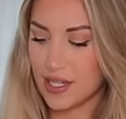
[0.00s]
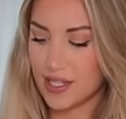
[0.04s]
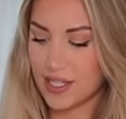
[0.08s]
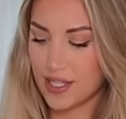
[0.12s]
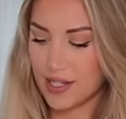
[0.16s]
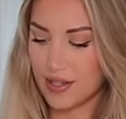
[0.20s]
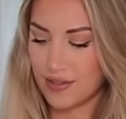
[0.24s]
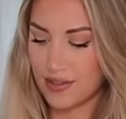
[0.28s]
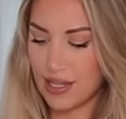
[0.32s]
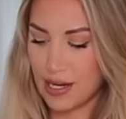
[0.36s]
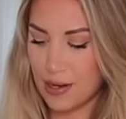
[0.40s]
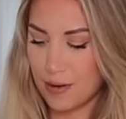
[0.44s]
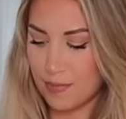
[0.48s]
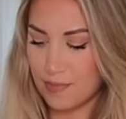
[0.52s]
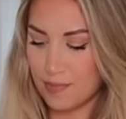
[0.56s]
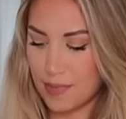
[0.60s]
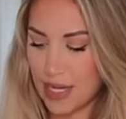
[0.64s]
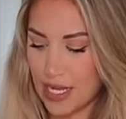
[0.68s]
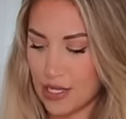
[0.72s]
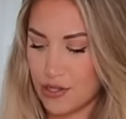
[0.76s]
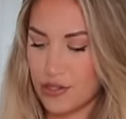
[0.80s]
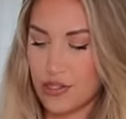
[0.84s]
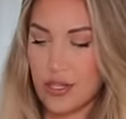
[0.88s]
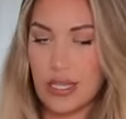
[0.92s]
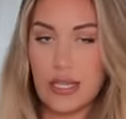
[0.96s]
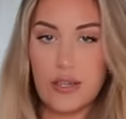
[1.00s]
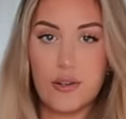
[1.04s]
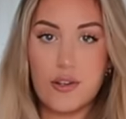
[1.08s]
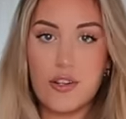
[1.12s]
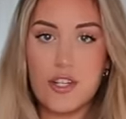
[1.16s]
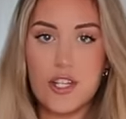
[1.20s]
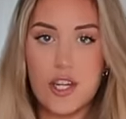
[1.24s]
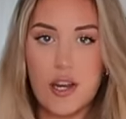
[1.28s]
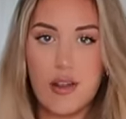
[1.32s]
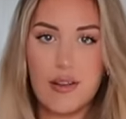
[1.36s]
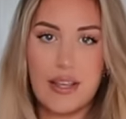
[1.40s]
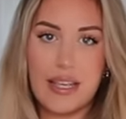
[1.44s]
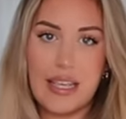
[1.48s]
I don't know if they're a bit too
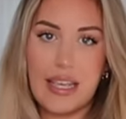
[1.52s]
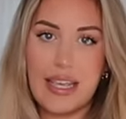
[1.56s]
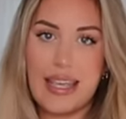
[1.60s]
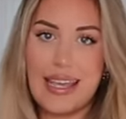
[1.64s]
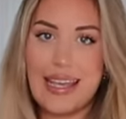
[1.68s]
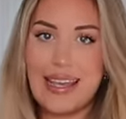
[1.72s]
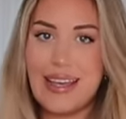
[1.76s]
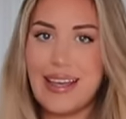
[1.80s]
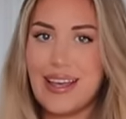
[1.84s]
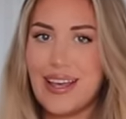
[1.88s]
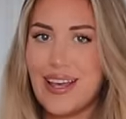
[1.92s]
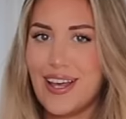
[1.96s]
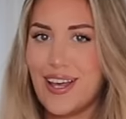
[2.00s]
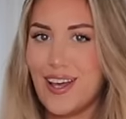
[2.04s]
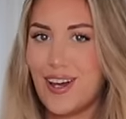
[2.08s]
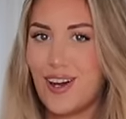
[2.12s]
chunky